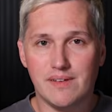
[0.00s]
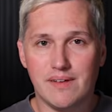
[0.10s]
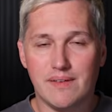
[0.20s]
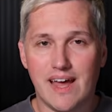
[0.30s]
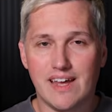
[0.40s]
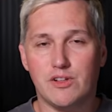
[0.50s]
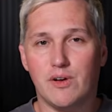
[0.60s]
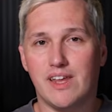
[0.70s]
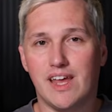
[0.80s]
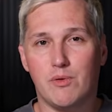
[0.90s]
That is
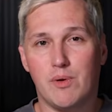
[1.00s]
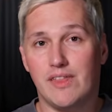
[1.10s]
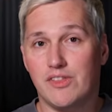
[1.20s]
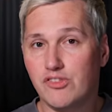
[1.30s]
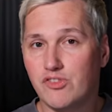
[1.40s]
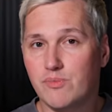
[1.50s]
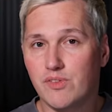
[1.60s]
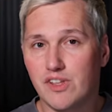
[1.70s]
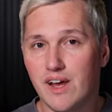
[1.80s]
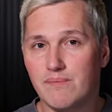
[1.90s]
profitable service
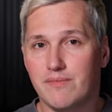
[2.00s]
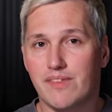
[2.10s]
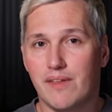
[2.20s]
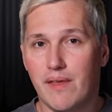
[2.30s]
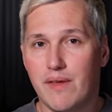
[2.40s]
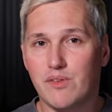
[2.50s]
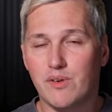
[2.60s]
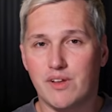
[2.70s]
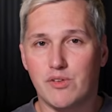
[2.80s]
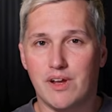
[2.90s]
delivery built on
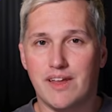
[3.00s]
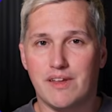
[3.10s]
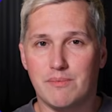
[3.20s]
completely free